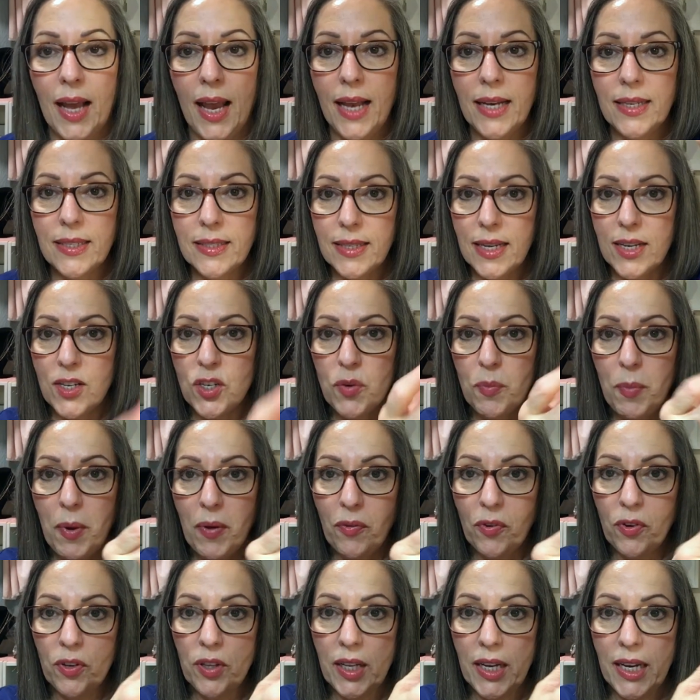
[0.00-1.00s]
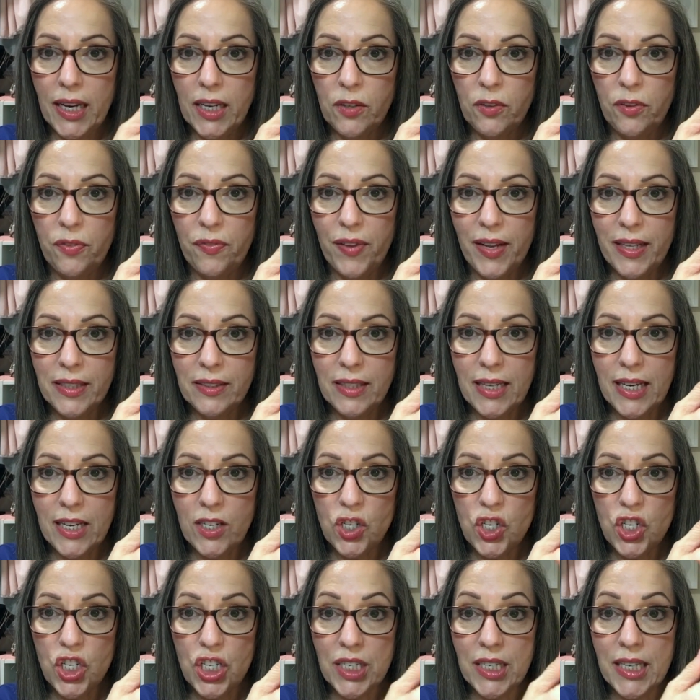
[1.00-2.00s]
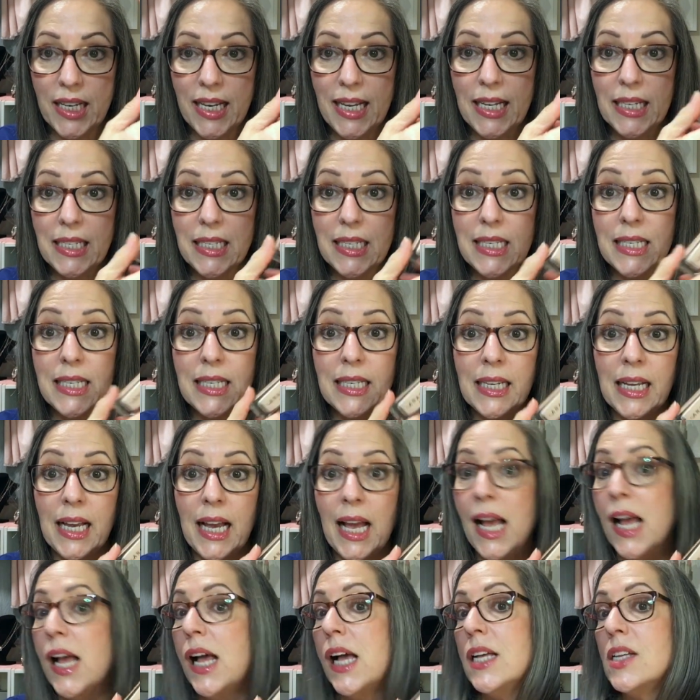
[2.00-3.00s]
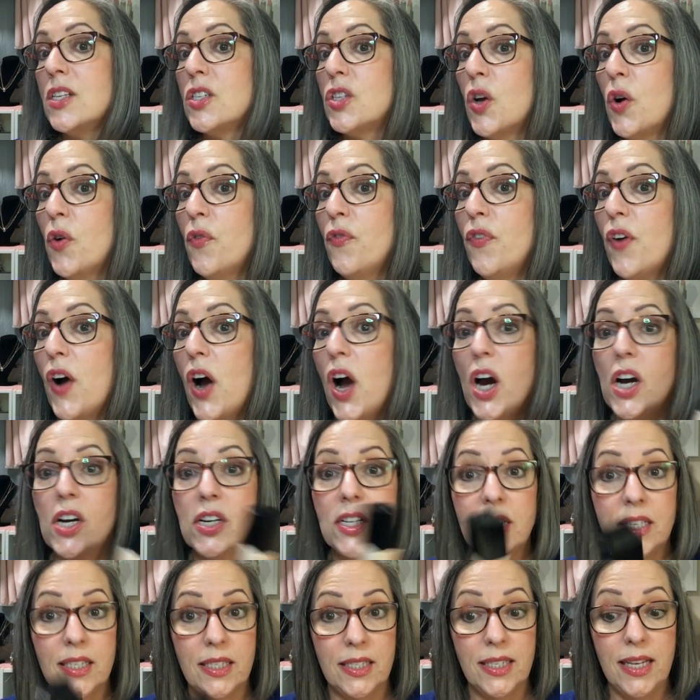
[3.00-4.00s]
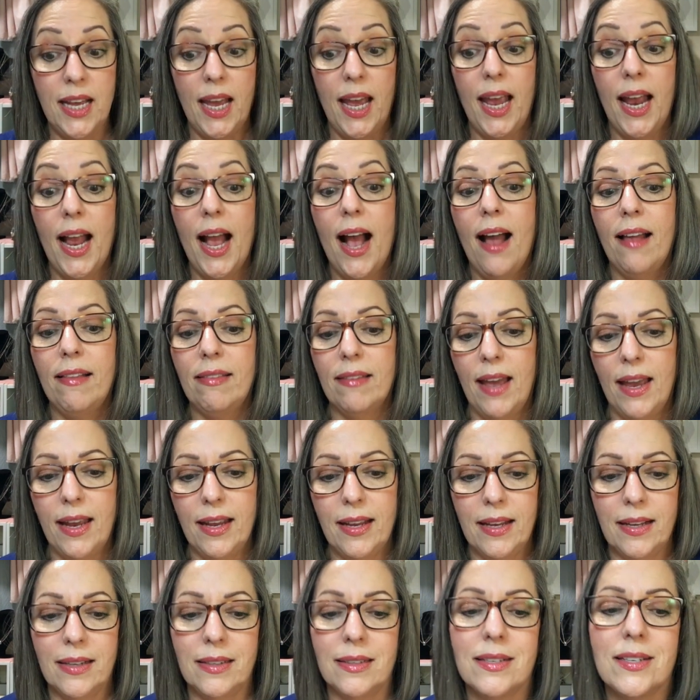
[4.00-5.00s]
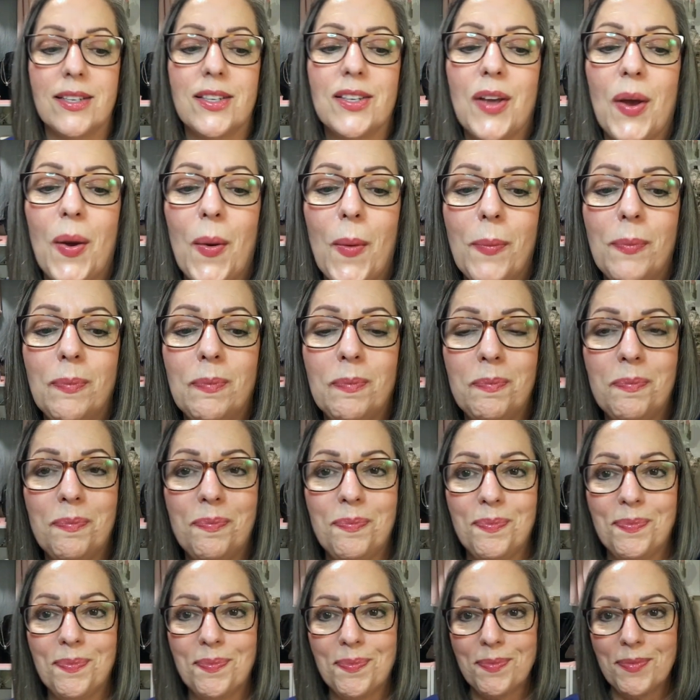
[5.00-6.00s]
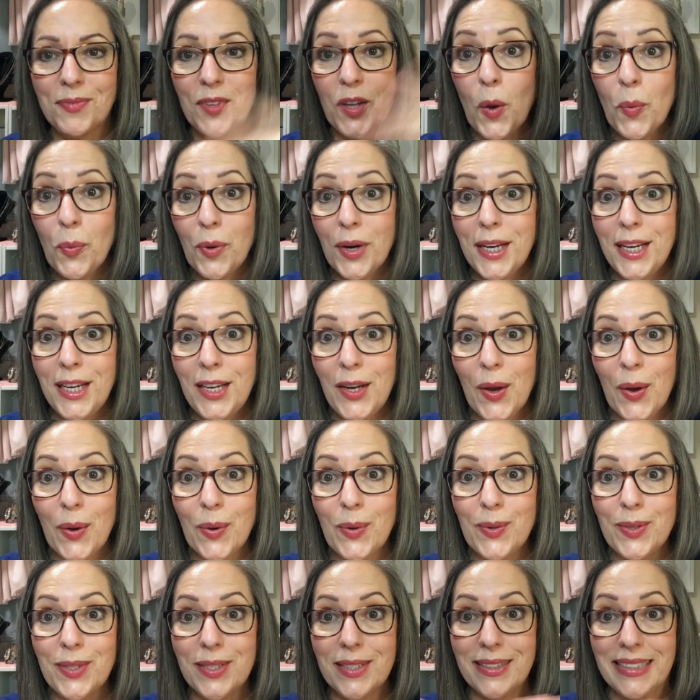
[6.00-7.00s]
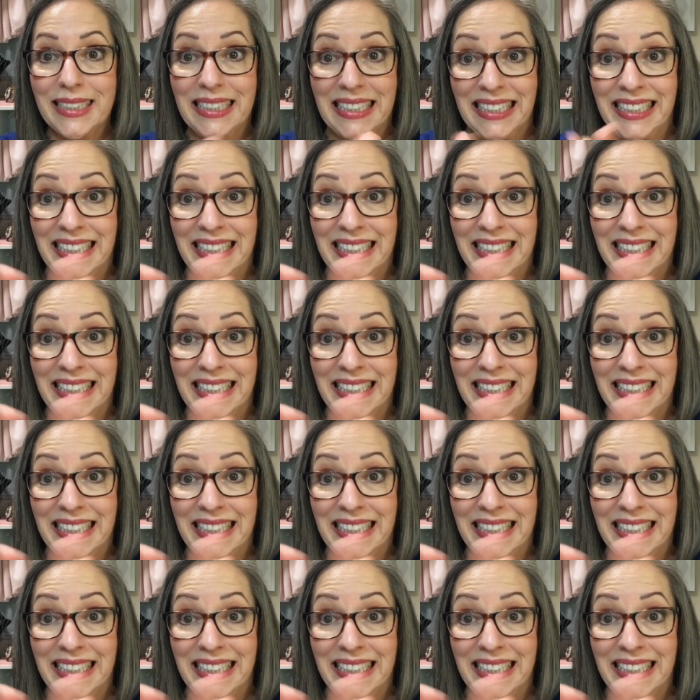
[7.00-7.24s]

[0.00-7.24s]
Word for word: Anastasia Beverly Hill Foundation. It's so far today, I like it. So nobody knows.